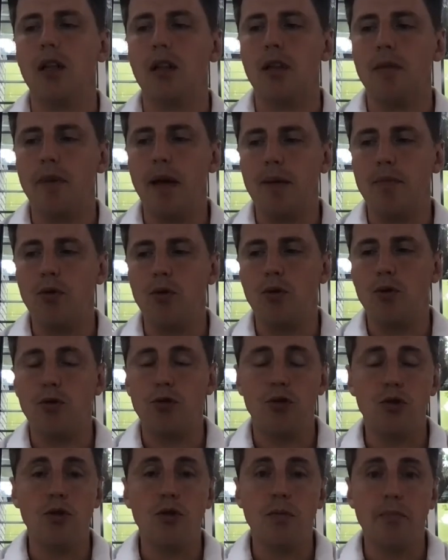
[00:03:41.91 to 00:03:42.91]
the people who
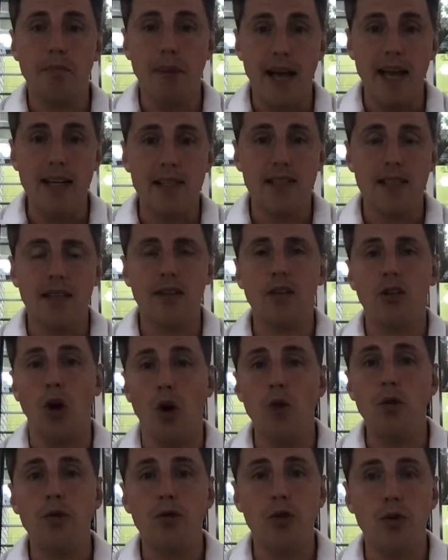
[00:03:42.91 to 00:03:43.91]
do the best
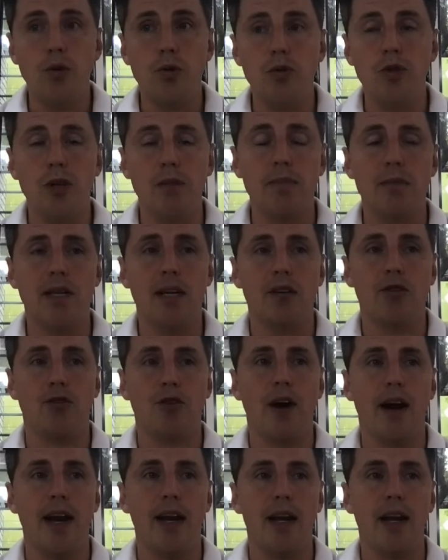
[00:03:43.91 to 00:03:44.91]
go to gyms and
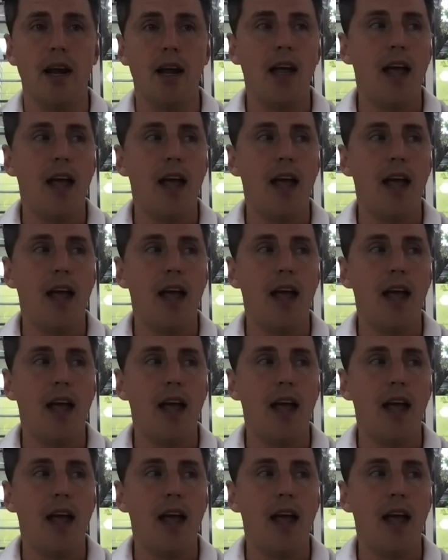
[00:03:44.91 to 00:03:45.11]
train.